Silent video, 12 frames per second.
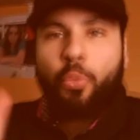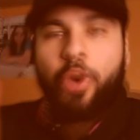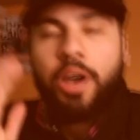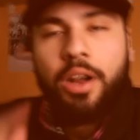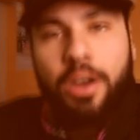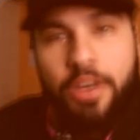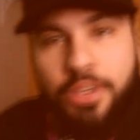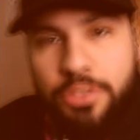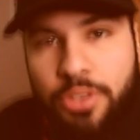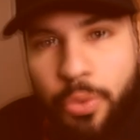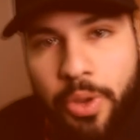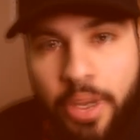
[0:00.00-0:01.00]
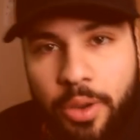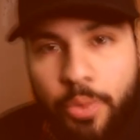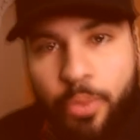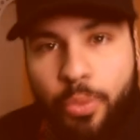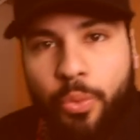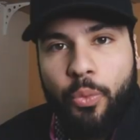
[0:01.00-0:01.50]
What are you doing?
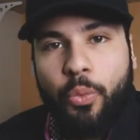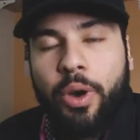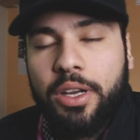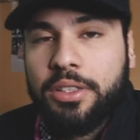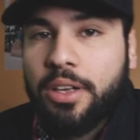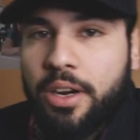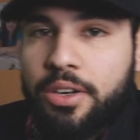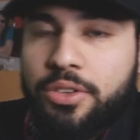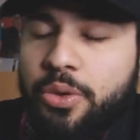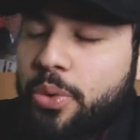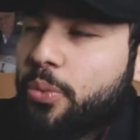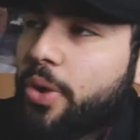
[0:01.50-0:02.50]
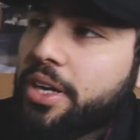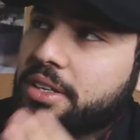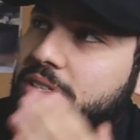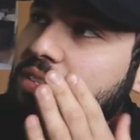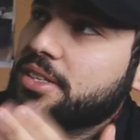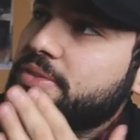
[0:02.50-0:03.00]
What are you doing? Why
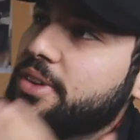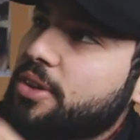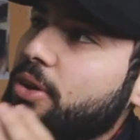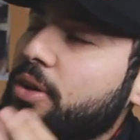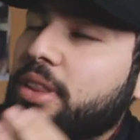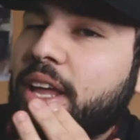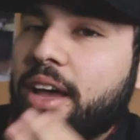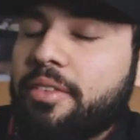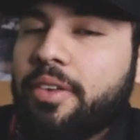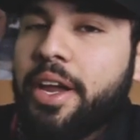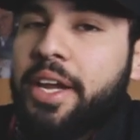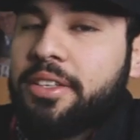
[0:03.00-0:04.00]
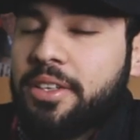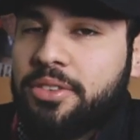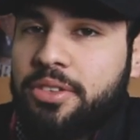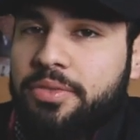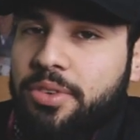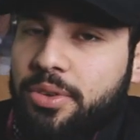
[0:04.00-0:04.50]
does this video only have eight
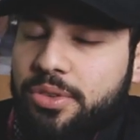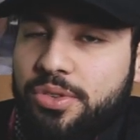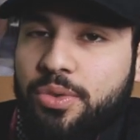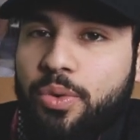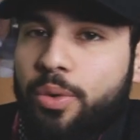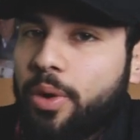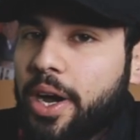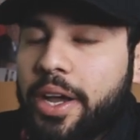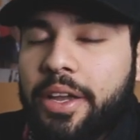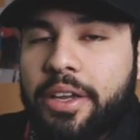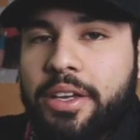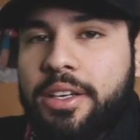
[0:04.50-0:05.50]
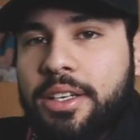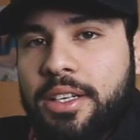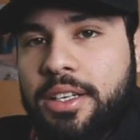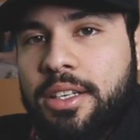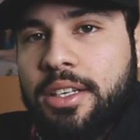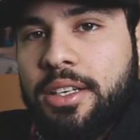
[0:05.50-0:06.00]
hundred views? Why?
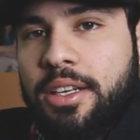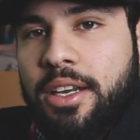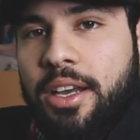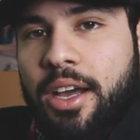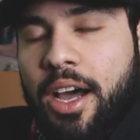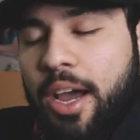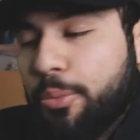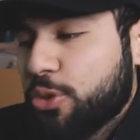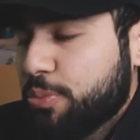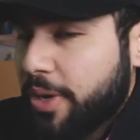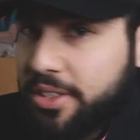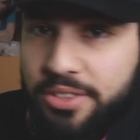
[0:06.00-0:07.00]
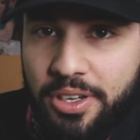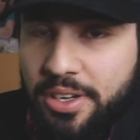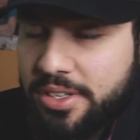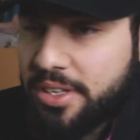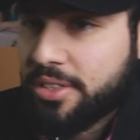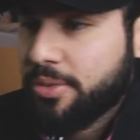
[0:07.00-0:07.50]
I put my
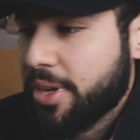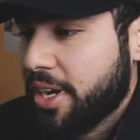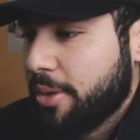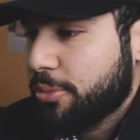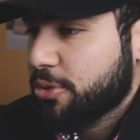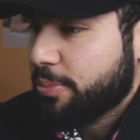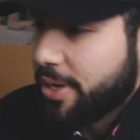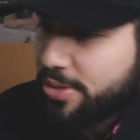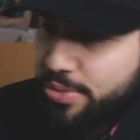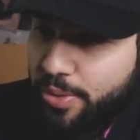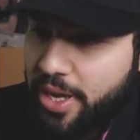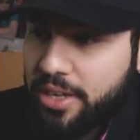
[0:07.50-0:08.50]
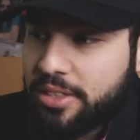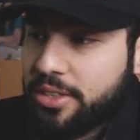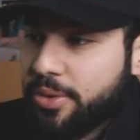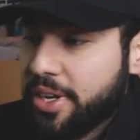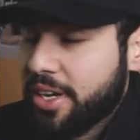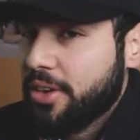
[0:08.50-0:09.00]
tears into it, I put my sweat
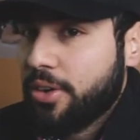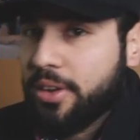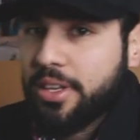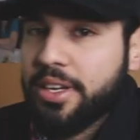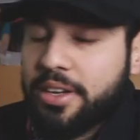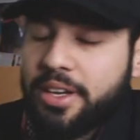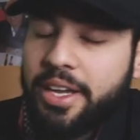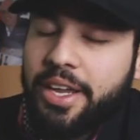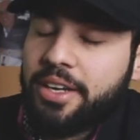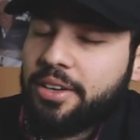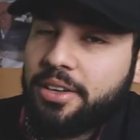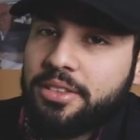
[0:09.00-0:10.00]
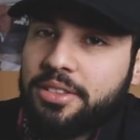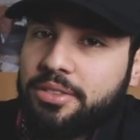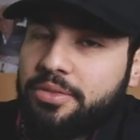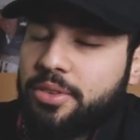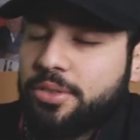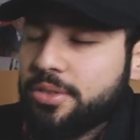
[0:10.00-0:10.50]
into it, and only got eight hundred
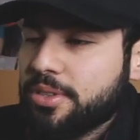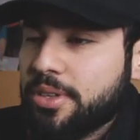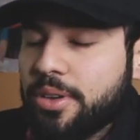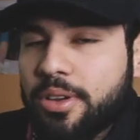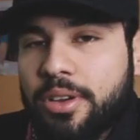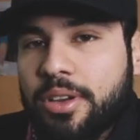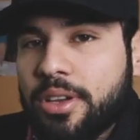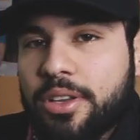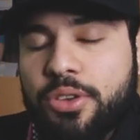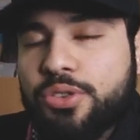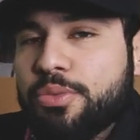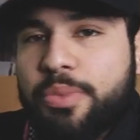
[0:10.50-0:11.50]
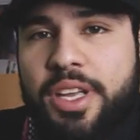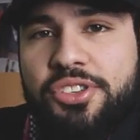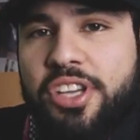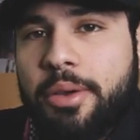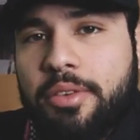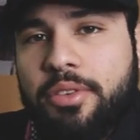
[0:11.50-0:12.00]
views. You should be
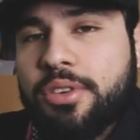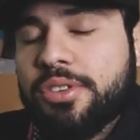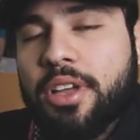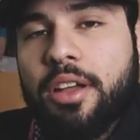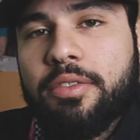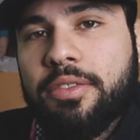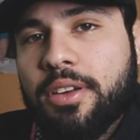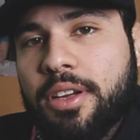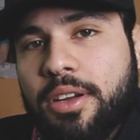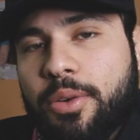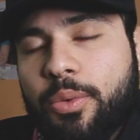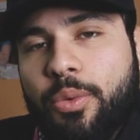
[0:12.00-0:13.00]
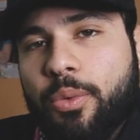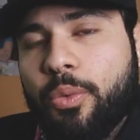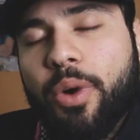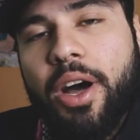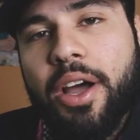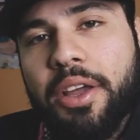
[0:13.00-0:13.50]
ashamed of yourself.
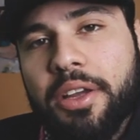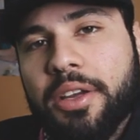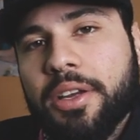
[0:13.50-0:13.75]
Why?